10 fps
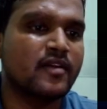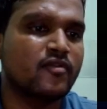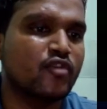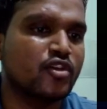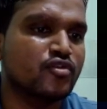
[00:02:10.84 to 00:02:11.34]

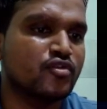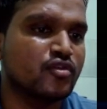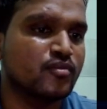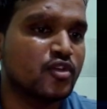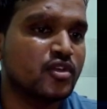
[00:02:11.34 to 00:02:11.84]
want to know
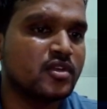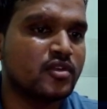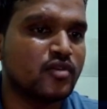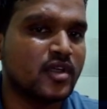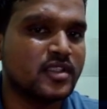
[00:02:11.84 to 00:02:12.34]
more, you
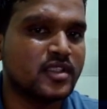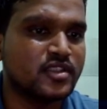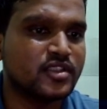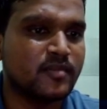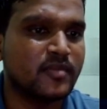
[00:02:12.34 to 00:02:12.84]
can just
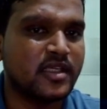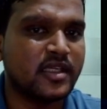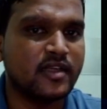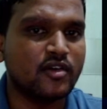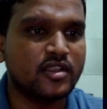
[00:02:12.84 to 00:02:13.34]
simply
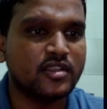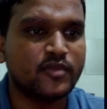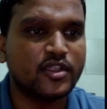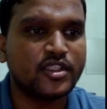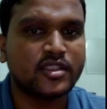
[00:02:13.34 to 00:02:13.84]
click on this
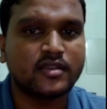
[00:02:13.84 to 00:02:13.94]
button.